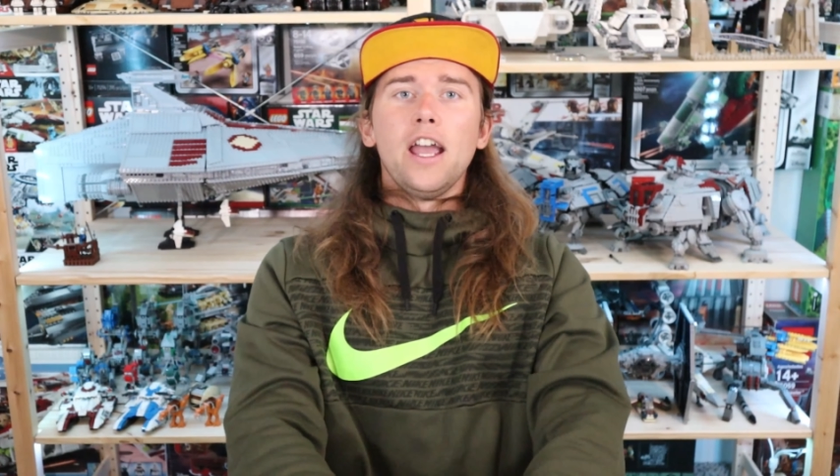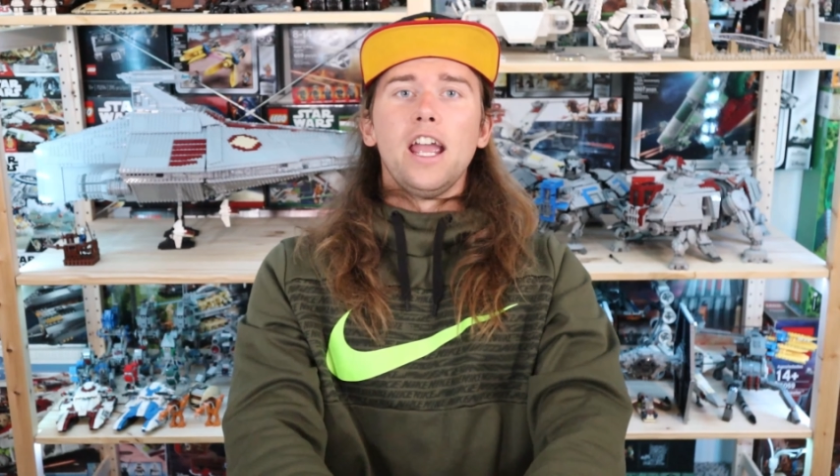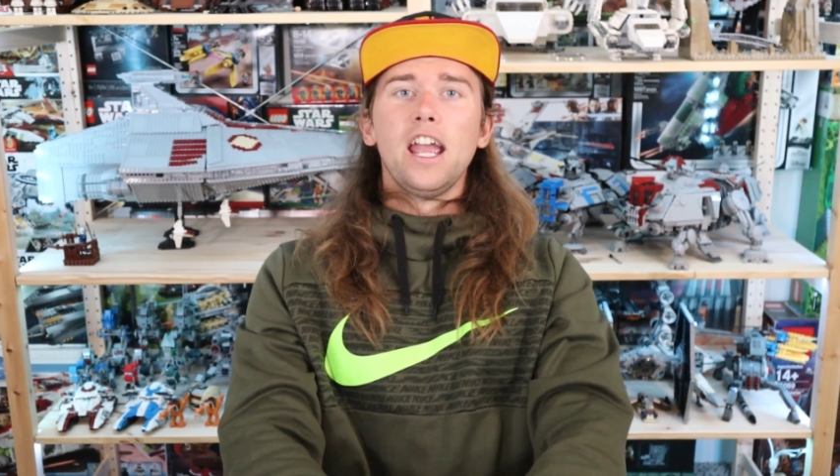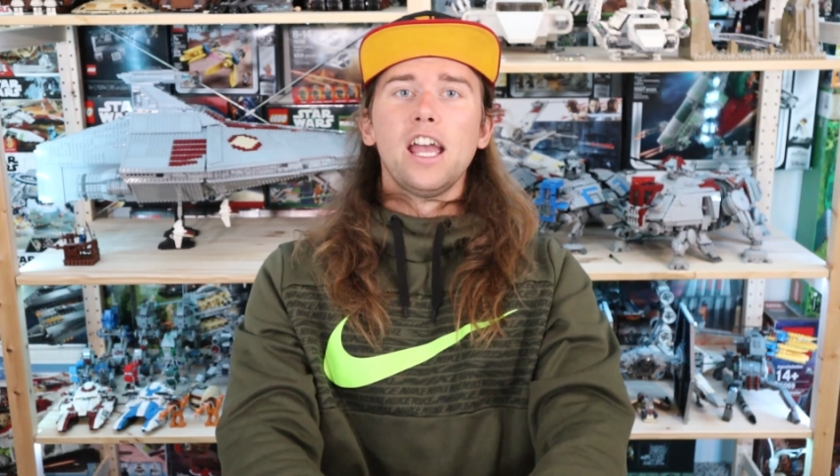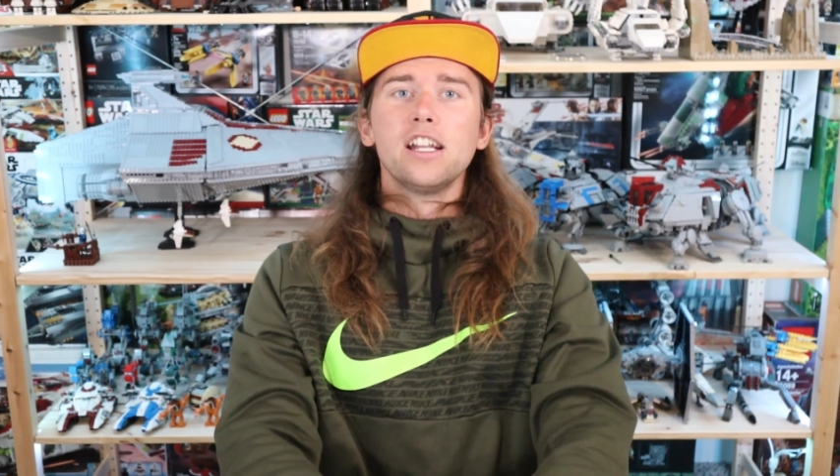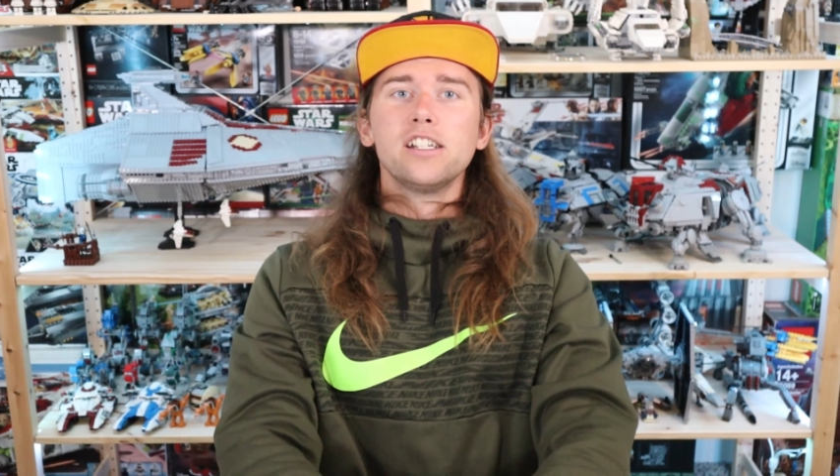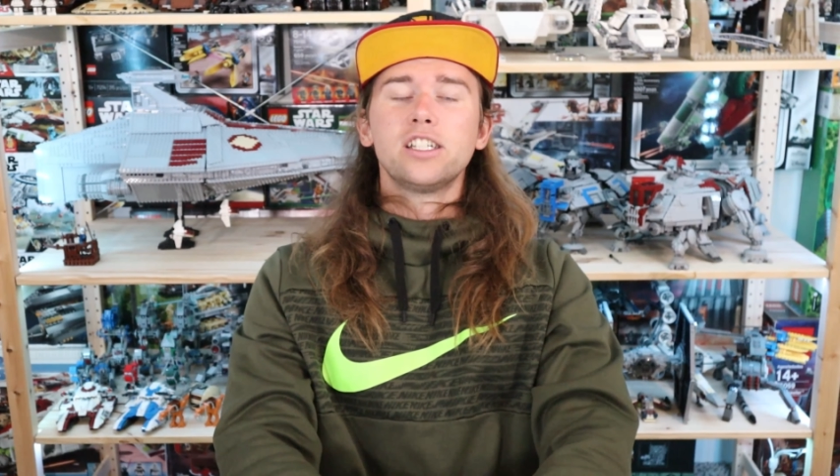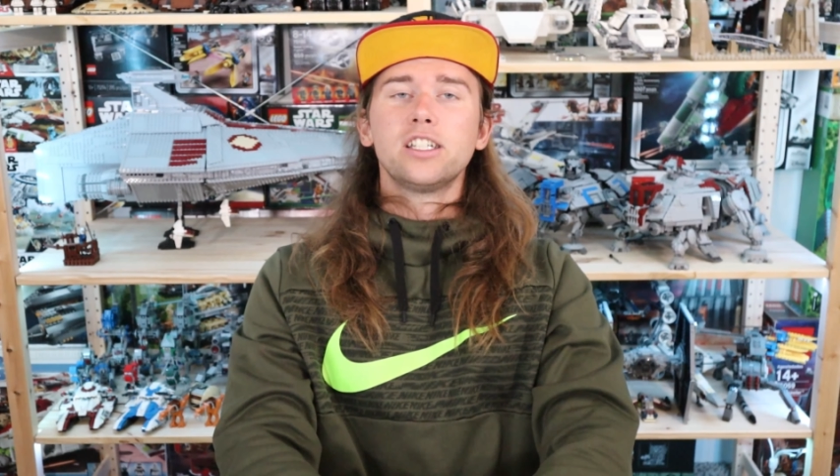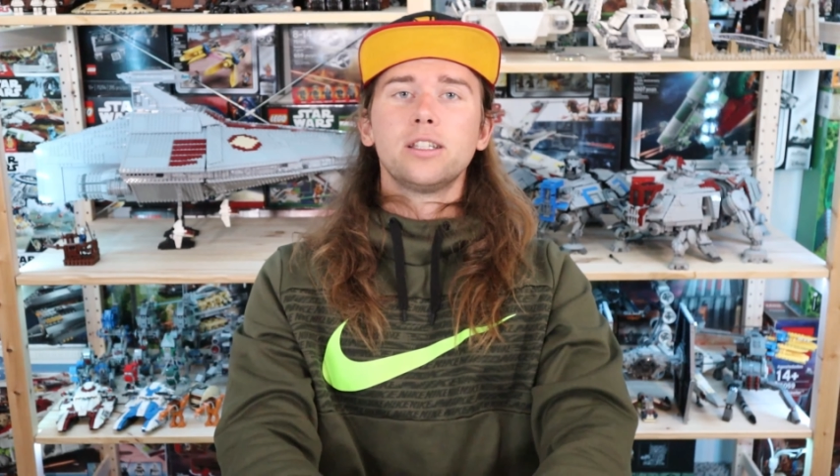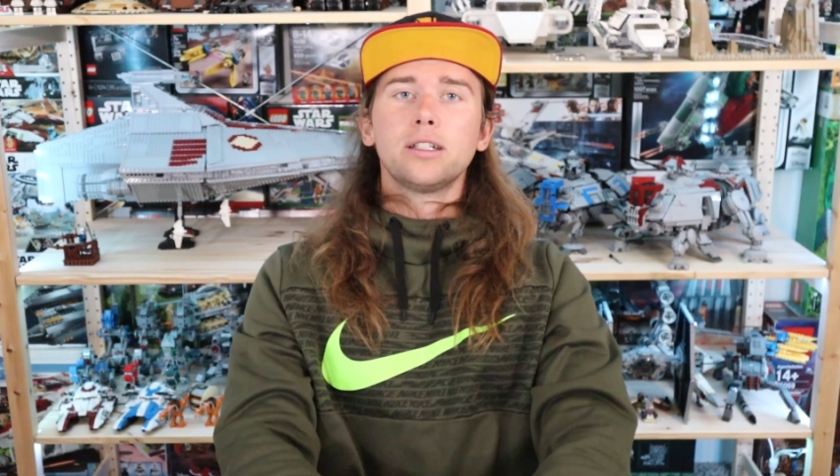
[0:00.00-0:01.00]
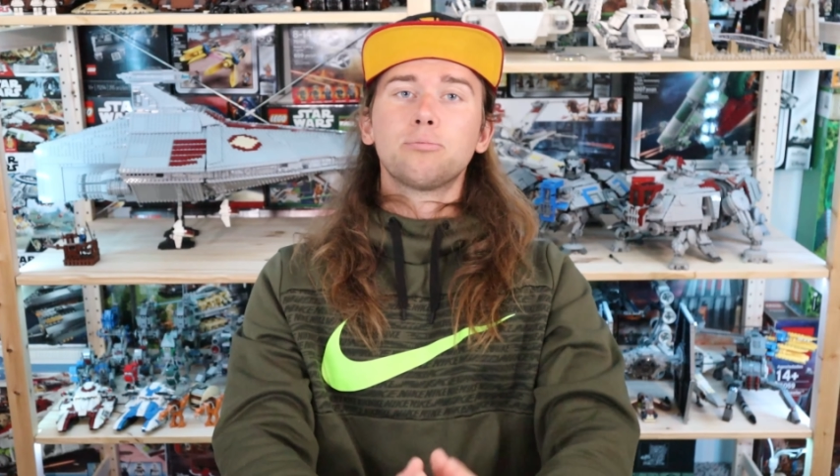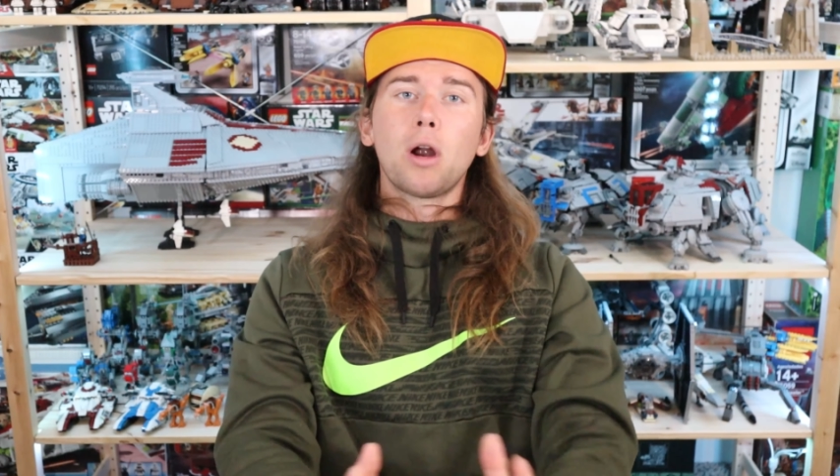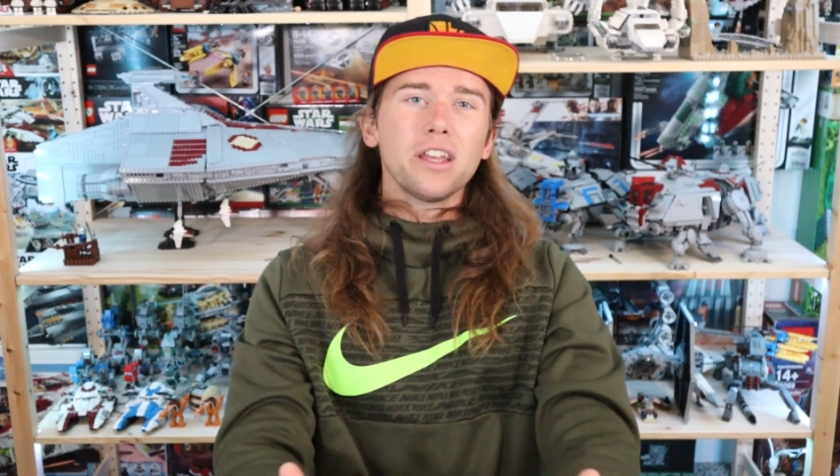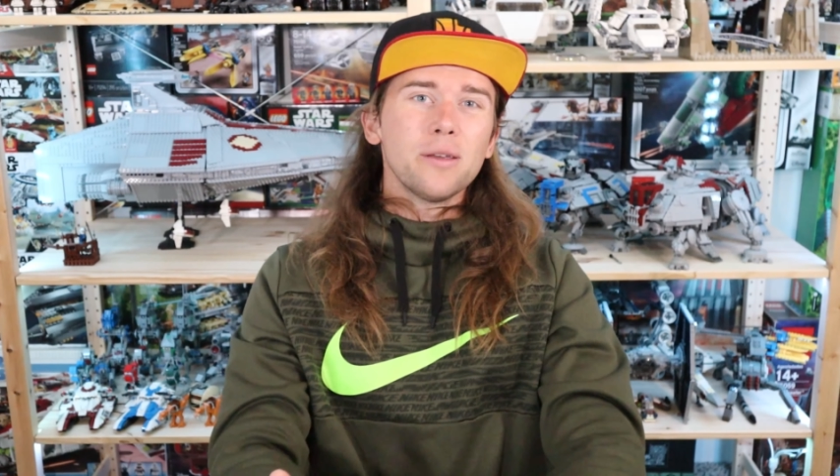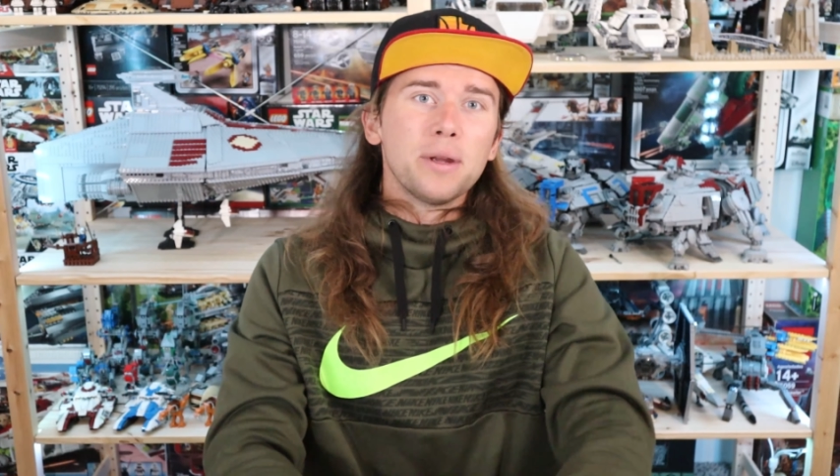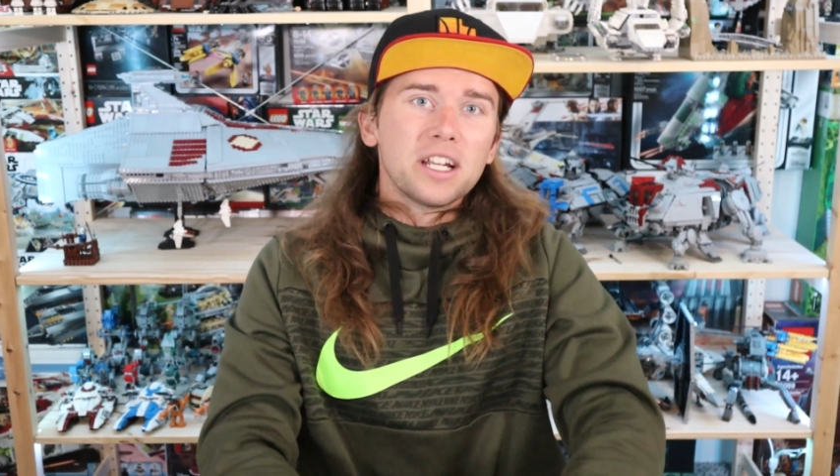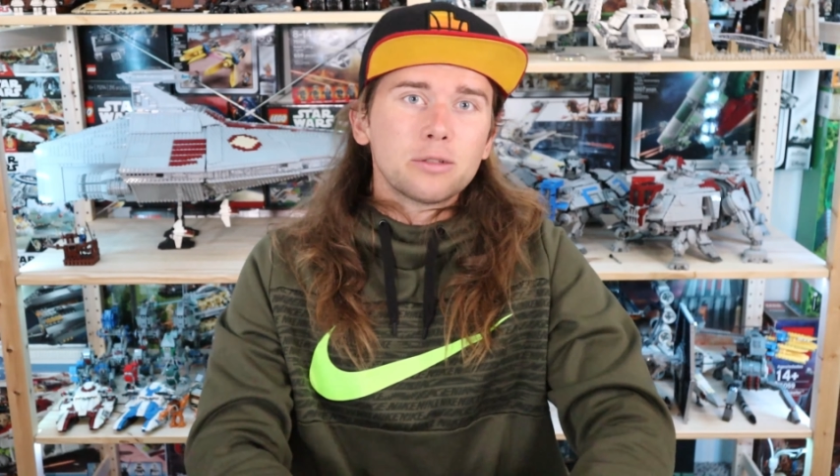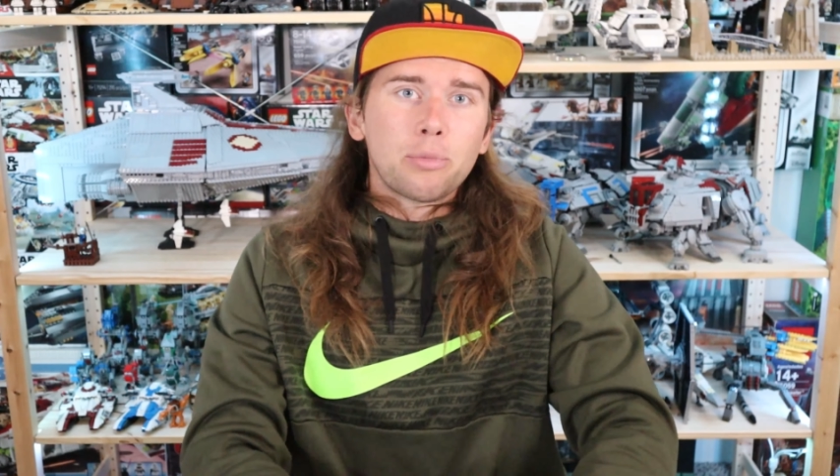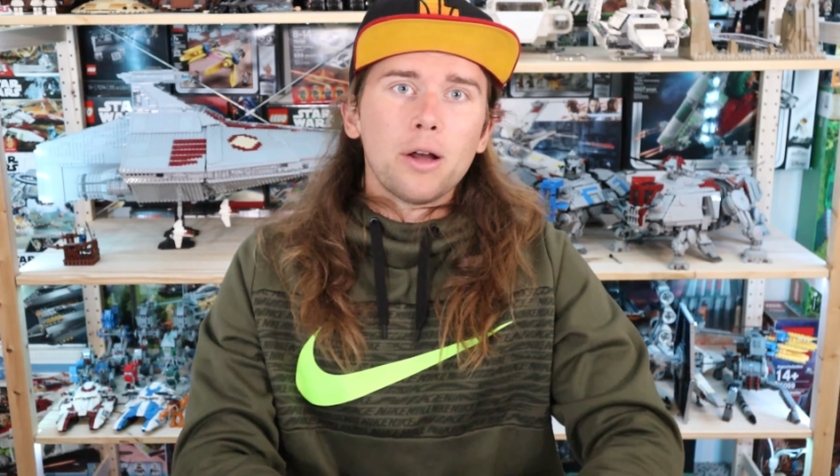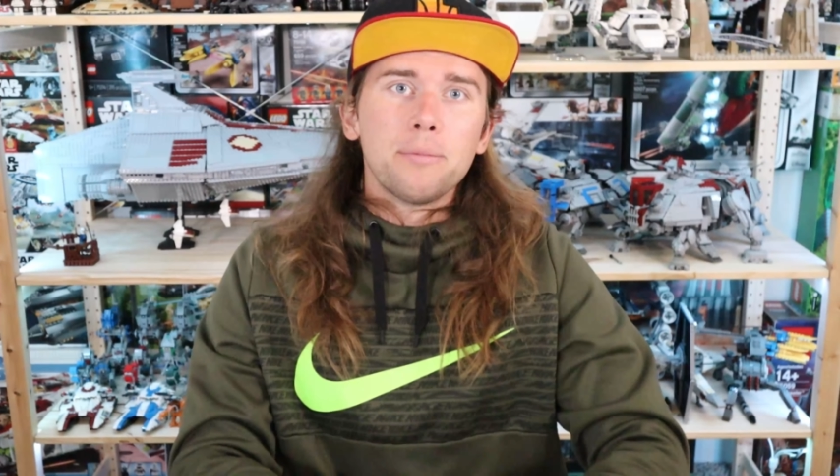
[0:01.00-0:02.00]
And probably the
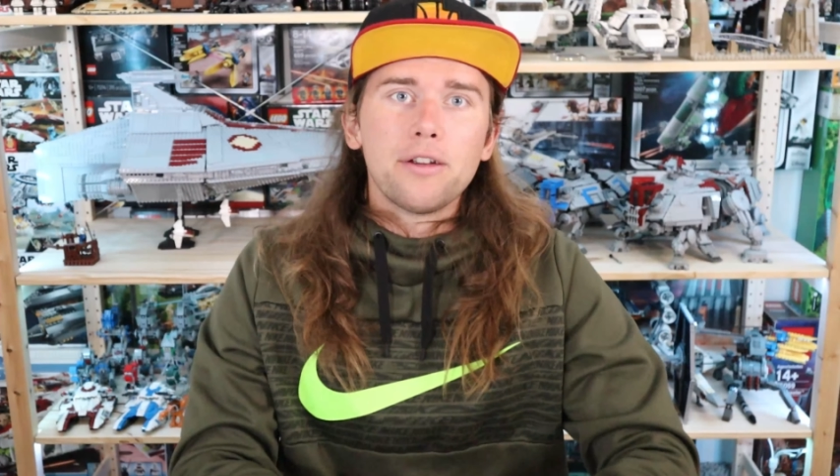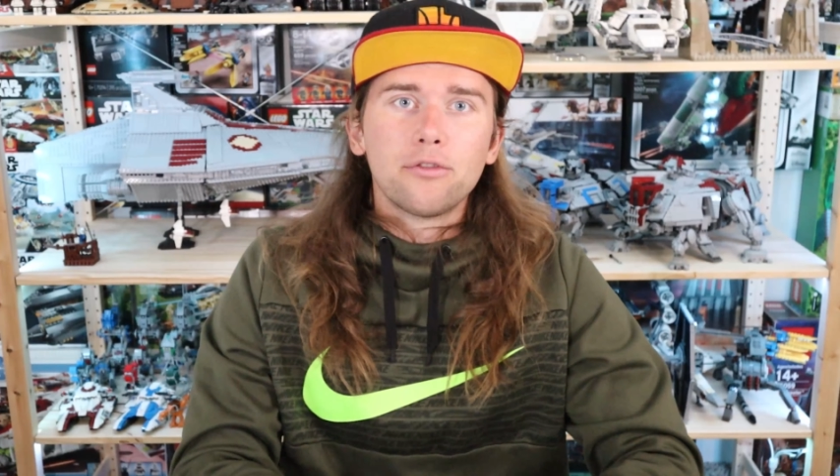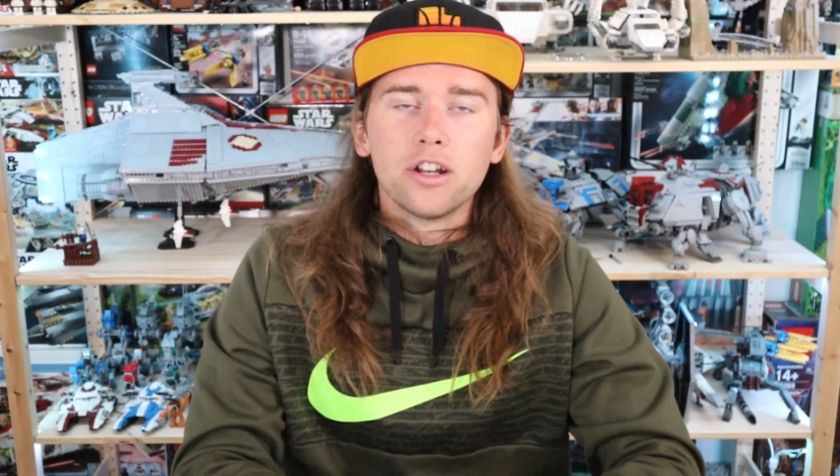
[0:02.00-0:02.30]
biggest problem I've